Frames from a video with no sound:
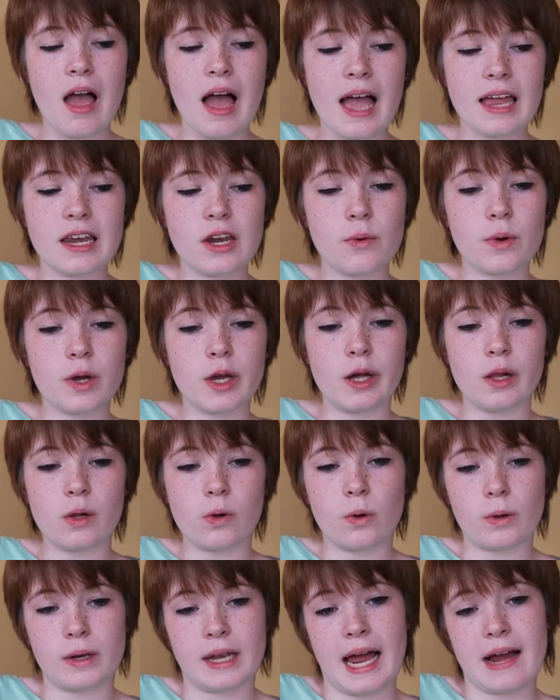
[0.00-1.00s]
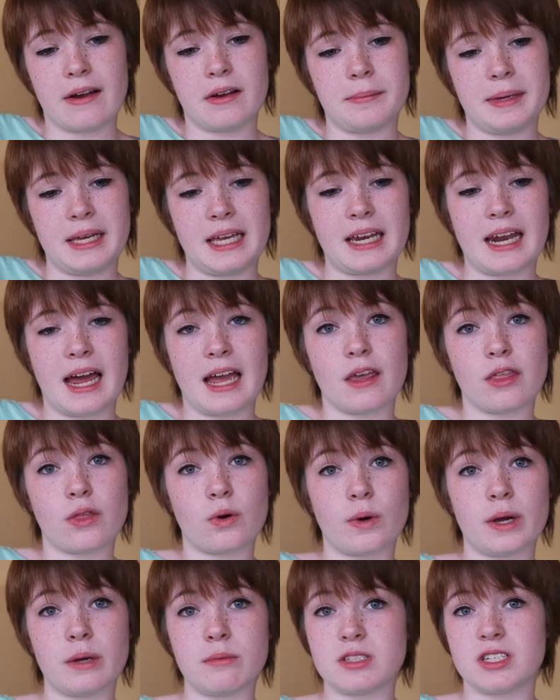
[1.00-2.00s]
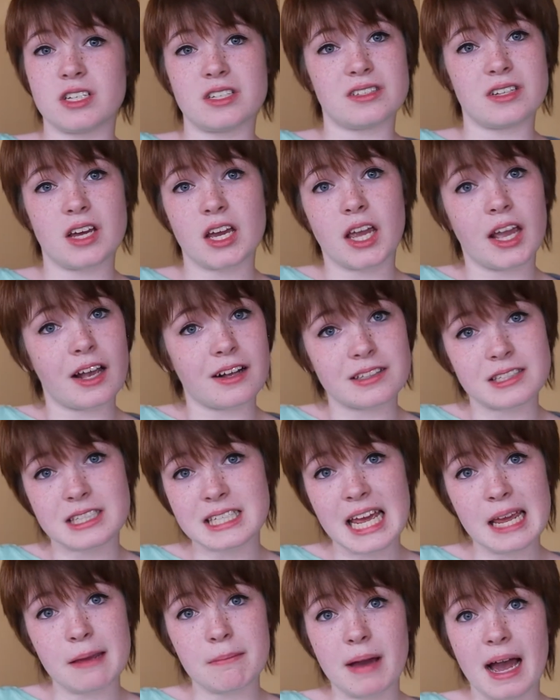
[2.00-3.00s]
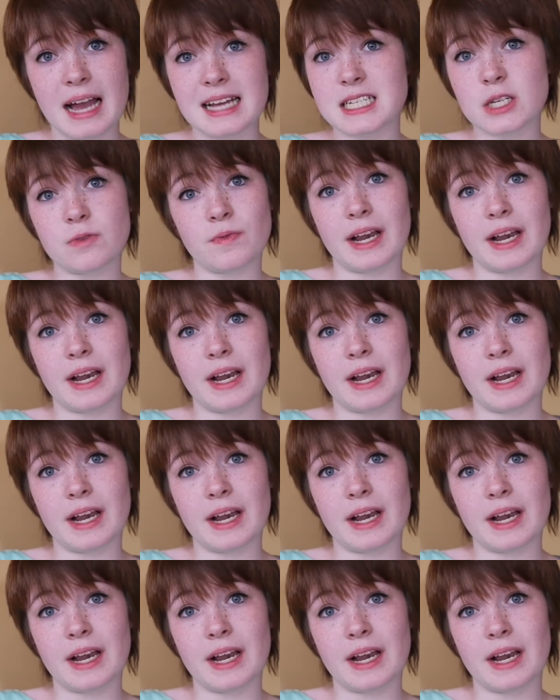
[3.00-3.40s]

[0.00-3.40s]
I know a girl called Laramie, and I thought it was just a girl's name, but I didn't